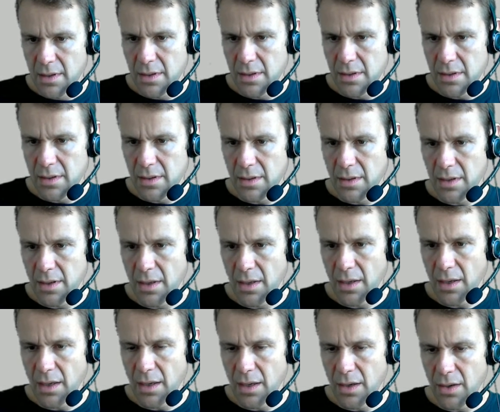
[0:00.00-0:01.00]

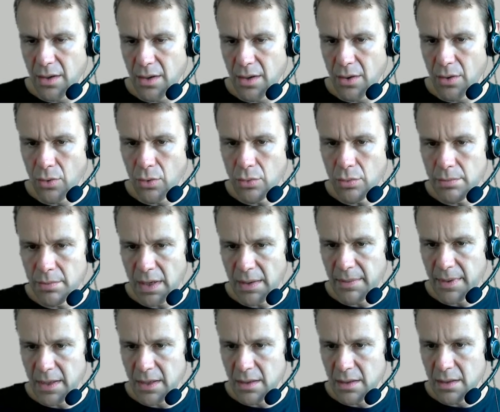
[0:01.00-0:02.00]
No. Oh,
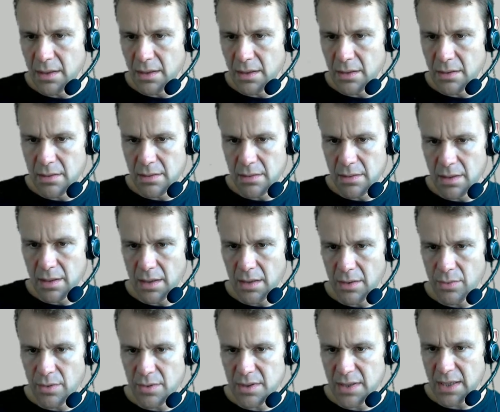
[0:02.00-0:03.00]
maybe.
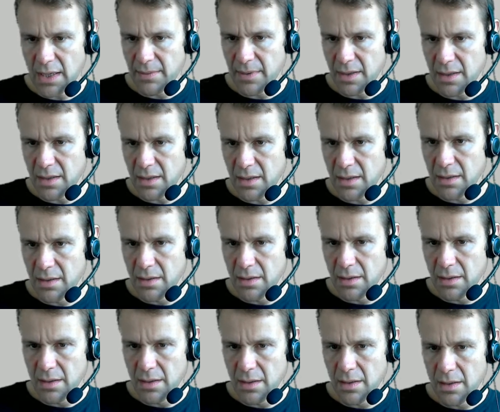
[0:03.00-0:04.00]
No. What was happening?
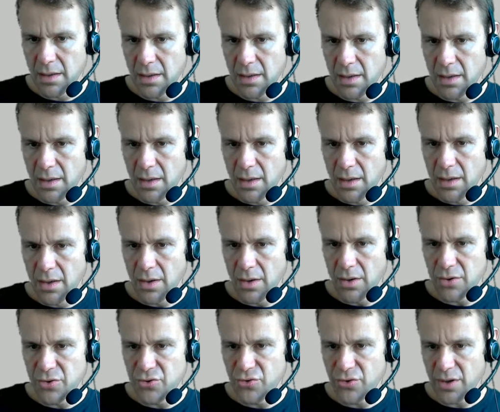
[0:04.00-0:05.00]

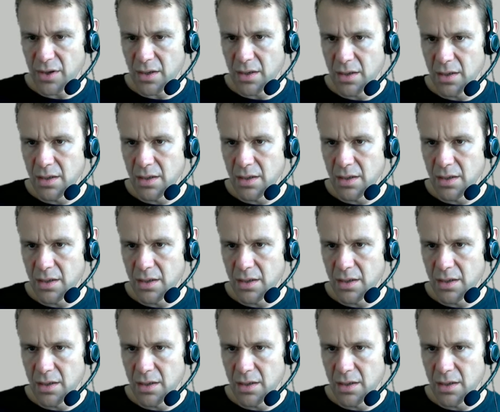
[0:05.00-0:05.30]
iTrigger.